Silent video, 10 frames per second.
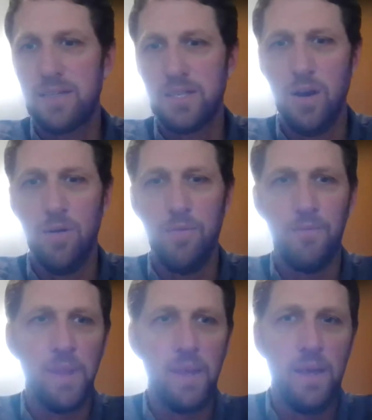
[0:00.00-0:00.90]
So
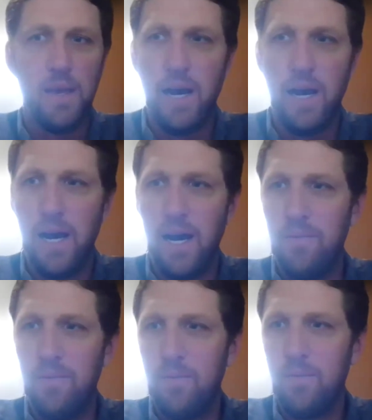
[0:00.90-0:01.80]

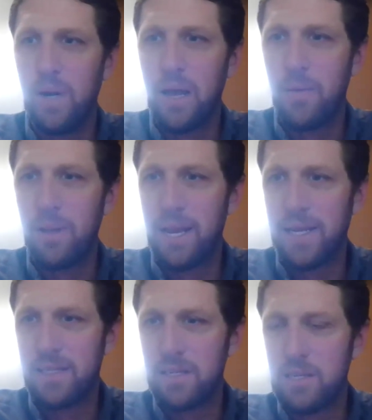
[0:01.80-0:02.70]
what I would
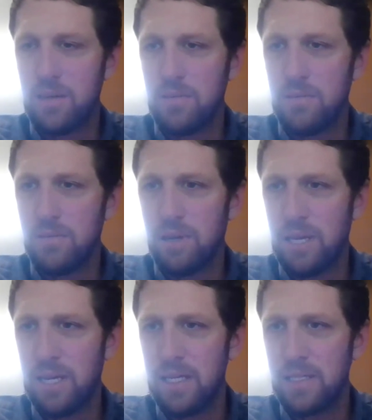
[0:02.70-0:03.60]
like to do
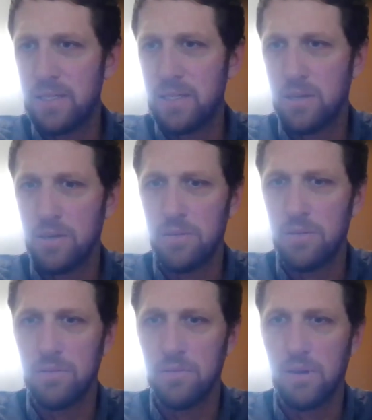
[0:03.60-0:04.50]
is
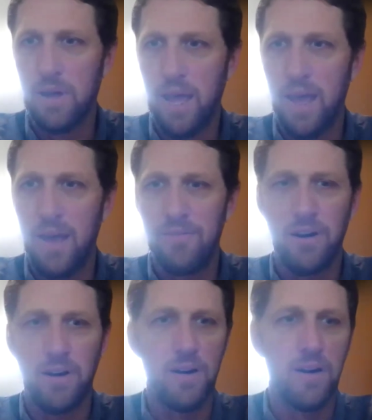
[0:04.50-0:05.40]
to have
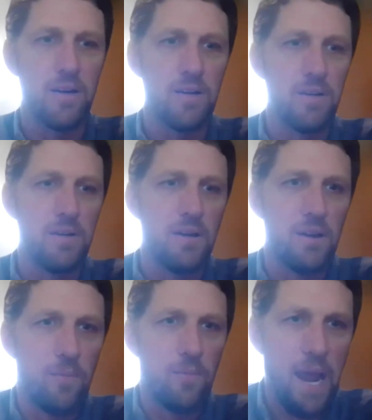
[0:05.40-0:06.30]
our
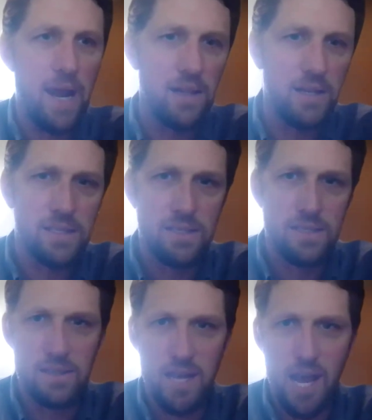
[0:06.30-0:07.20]

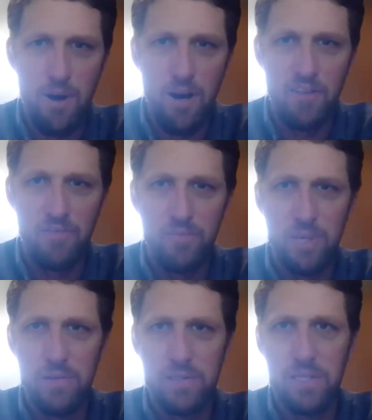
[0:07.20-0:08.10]
panelists come off
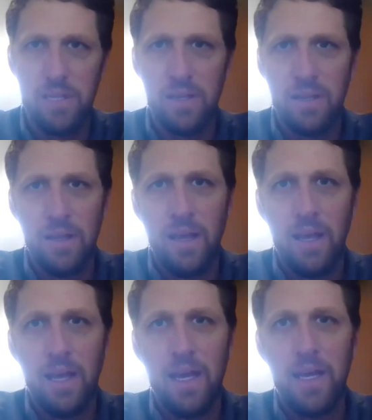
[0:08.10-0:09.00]
mute,
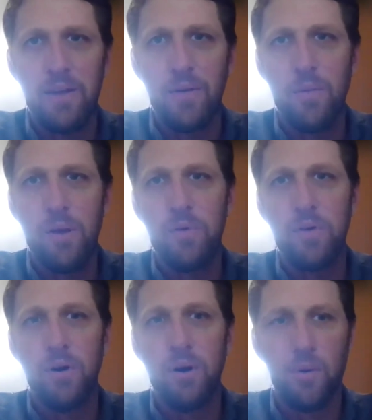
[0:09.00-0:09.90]
and we will
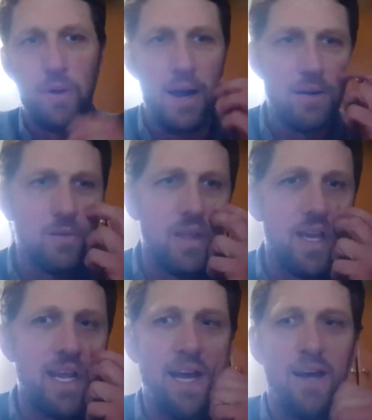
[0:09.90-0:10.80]
go around
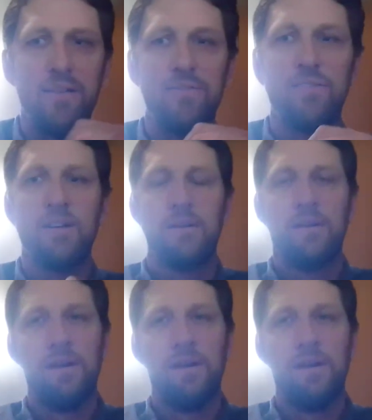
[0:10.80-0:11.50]
and have